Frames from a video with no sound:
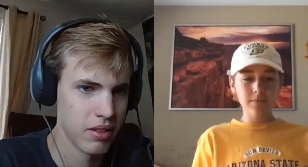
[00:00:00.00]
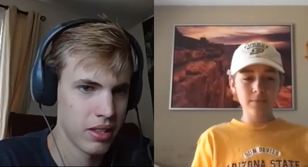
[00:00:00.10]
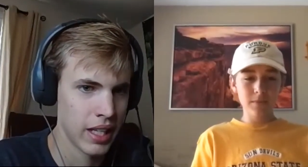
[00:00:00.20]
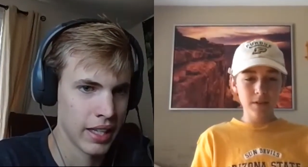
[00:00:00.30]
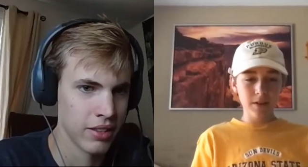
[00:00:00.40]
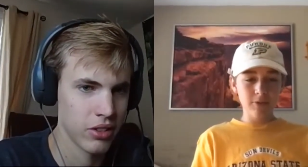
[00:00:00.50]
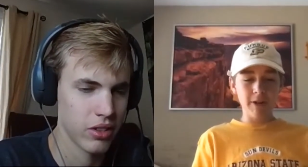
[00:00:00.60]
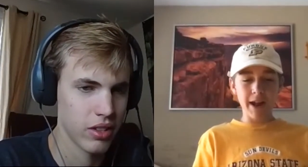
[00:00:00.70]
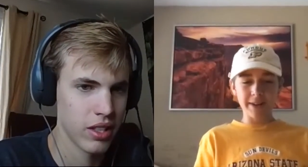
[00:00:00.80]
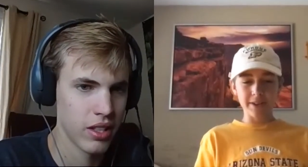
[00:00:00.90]
Speaker 1: That
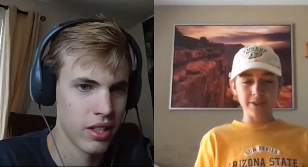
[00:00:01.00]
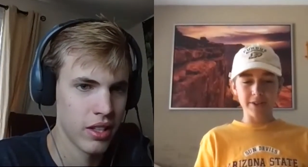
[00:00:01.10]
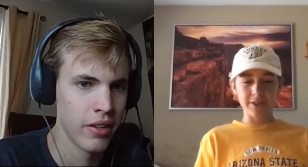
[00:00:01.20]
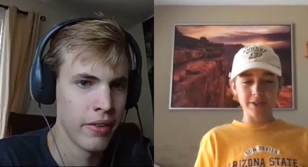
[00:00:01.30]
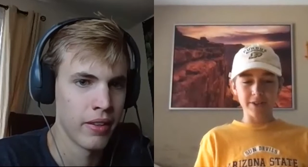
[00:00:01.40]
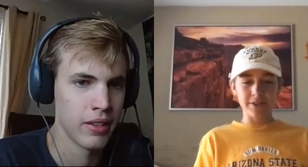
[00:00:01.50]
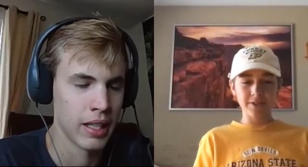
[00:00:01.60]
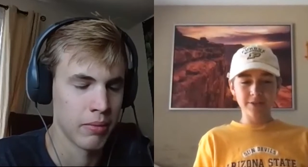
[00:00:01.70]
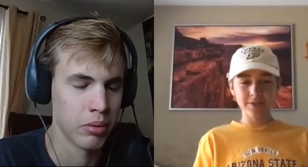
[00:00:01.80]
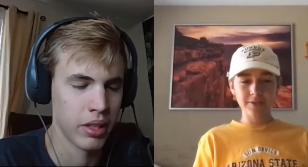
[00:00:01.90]

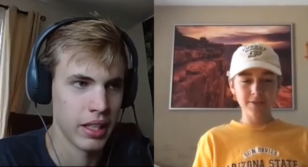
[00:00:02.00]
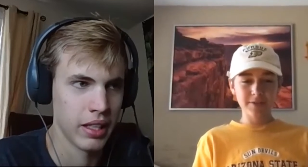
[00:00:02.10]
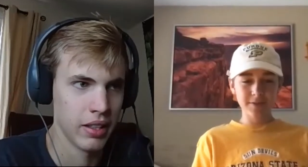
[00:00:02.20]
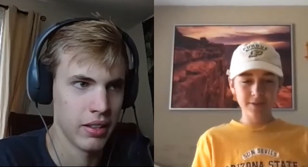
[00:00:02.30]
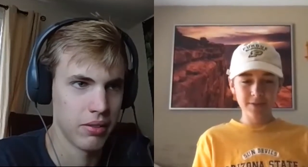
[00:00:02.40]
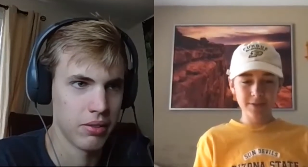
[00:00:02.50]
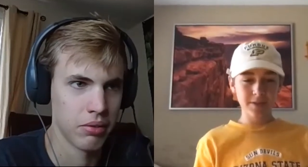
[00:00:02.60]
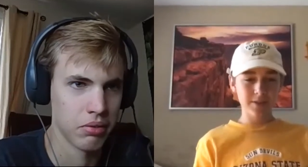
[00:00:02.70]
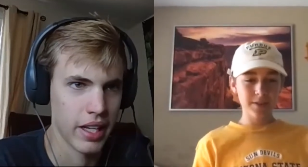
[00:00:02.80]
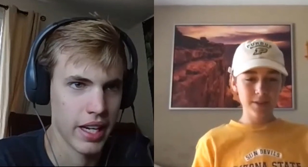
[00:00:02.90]
that played the
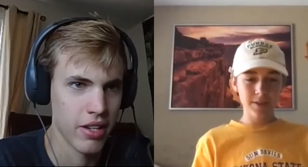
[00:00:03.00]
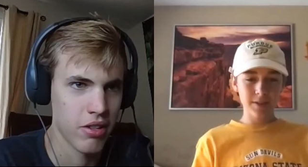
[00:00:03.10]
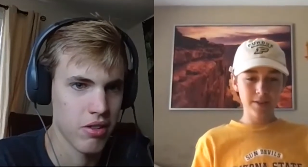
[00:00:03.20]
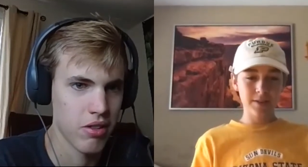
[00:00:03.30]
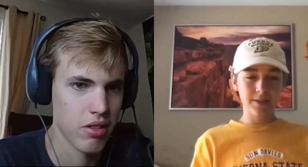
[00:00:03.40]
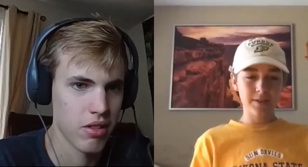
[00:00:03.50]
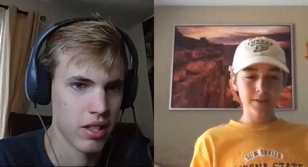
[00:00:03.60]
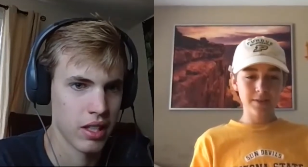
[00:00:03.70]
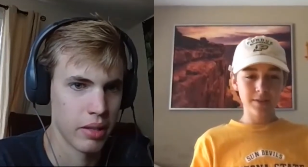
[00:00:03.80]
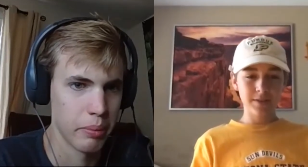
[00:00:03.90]
Flash
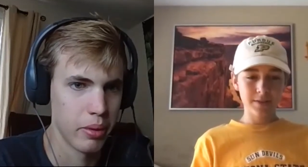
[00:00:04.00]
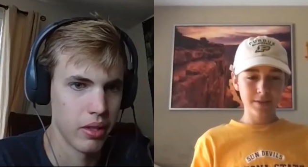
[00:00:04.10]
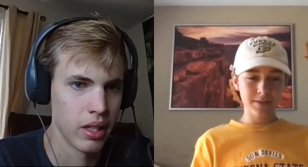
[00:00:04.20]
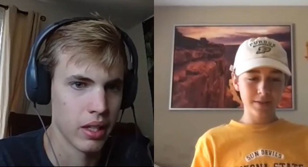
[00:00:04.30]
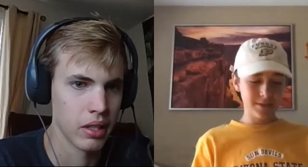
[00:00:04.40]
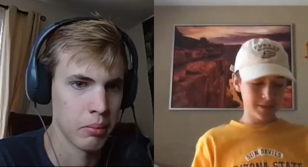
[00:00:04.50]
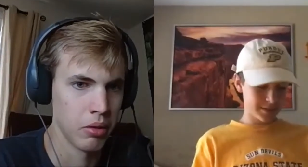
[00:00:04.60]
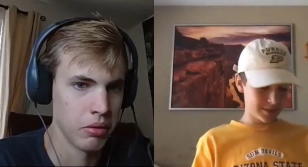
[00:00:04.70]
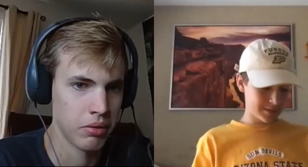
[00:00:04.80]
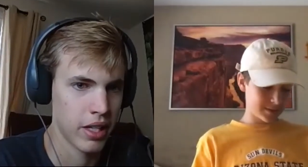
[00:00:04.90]
and the uh, the
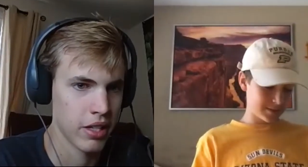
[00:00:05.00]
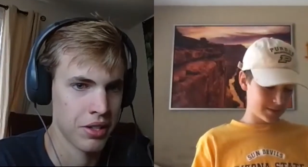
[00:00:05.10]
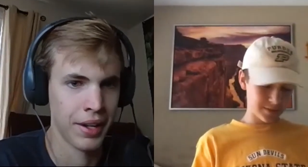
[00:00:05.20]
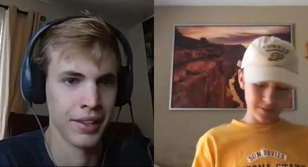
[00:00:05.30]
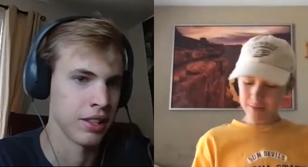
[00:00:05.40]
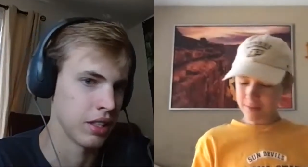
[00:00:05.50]
movie Flash, not the